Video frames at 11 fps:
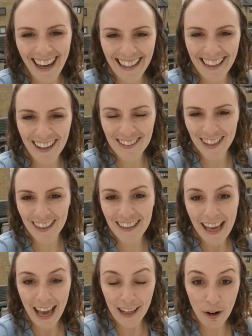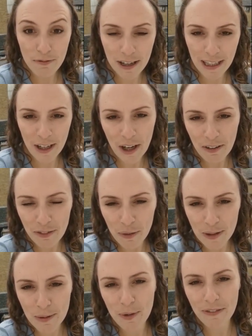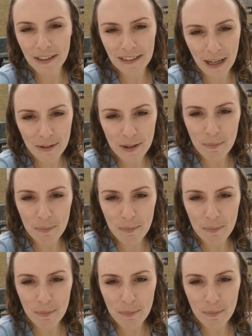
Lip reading: in London, and I'm really looking forward to moving down